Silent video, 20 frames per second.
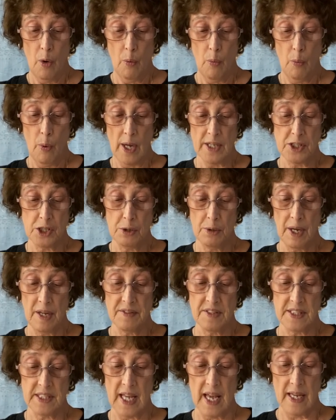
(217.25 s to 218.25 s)
What you have
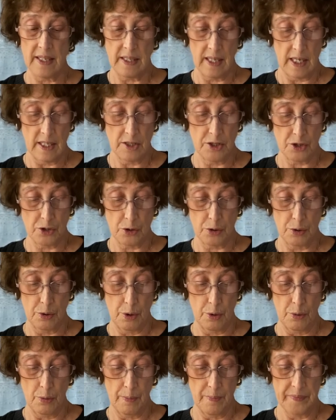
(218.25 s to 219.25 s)
said is
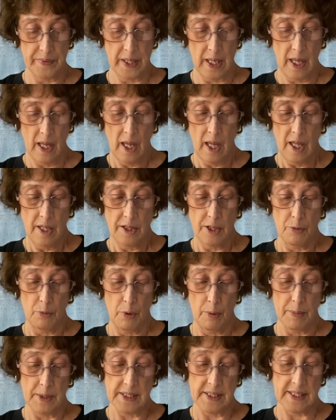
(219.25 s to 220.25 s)
true. The
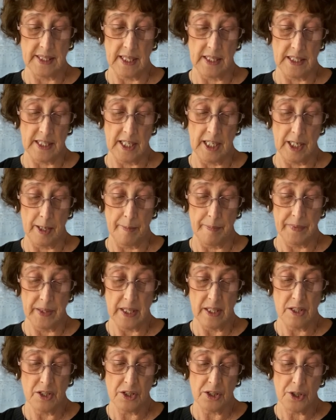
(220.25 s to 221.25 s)
woman said to him,
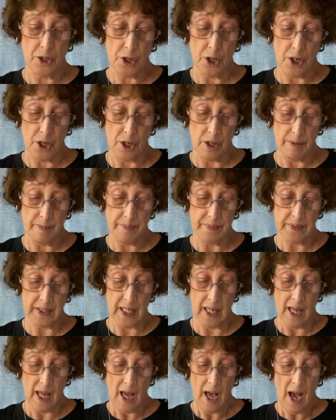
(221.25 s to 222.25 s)
Sir,
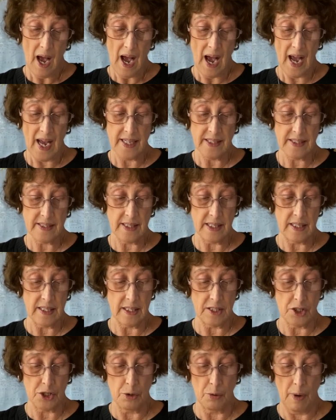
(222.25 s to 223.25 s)
I see
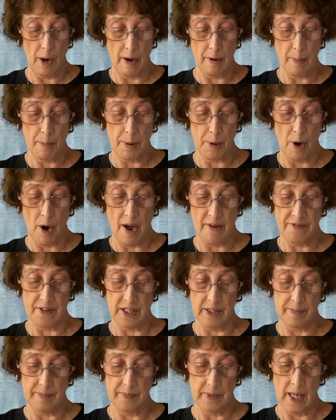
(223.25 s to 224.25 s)
that you are a prophet.
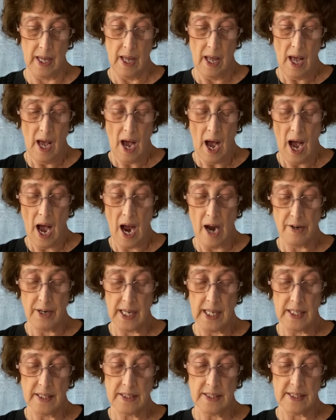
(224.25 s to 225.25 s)
Our
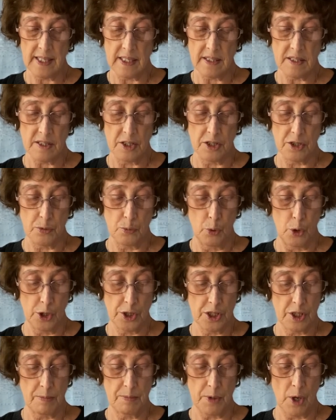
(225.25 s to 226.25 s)
ancestors
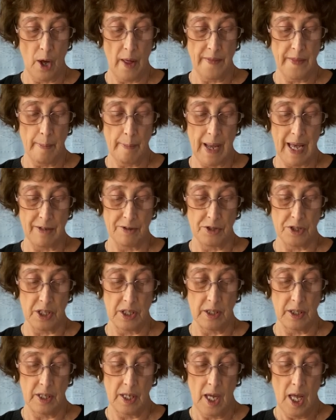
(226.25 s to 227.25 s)
worshiped on the
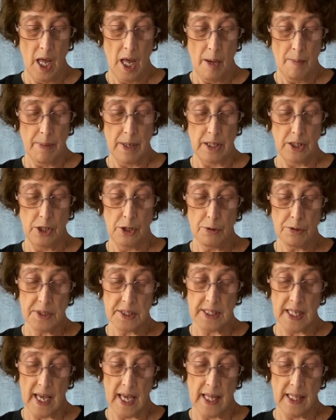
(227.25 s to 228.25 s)
mountain, but you
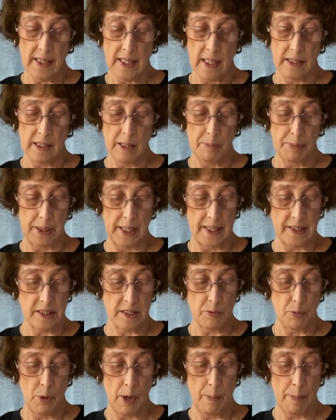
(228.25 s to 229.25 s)
say that the
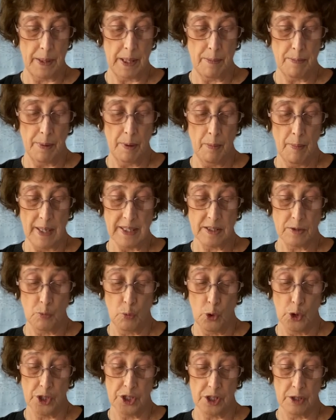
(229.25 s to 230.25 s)
place where people must
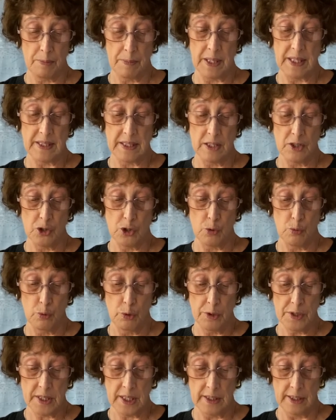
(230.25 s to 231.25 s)
worship is in
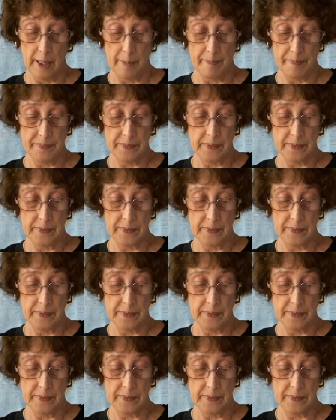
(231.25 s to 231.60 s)
Jerusalem.